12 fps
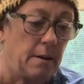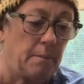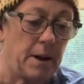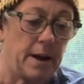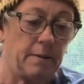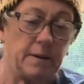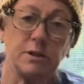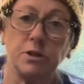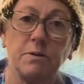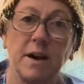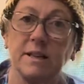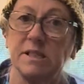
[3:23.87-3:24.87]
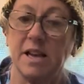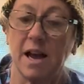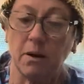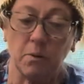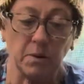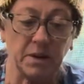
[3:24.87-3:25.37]
But this dry
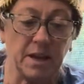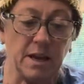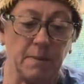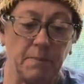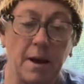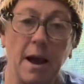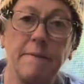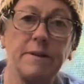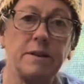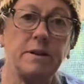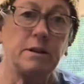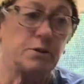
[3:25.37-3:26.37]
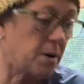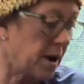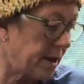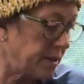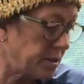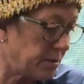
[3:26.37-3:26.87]
sack will keep everything
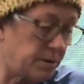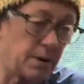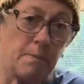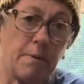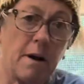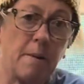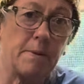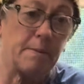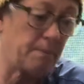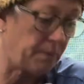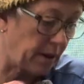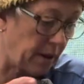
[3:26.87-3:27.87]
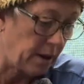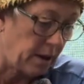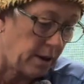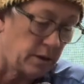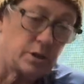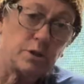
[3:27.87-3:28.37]
dry, so no problem
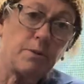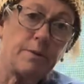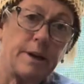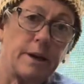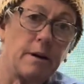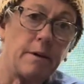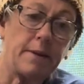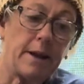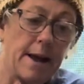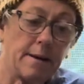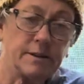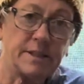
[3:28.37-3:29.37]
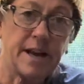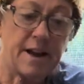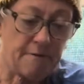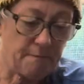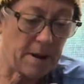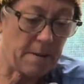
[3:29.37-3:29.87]
storing it on the outside
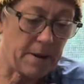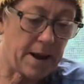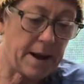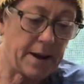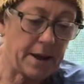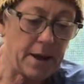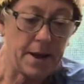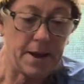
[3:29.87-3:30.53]
of my bag.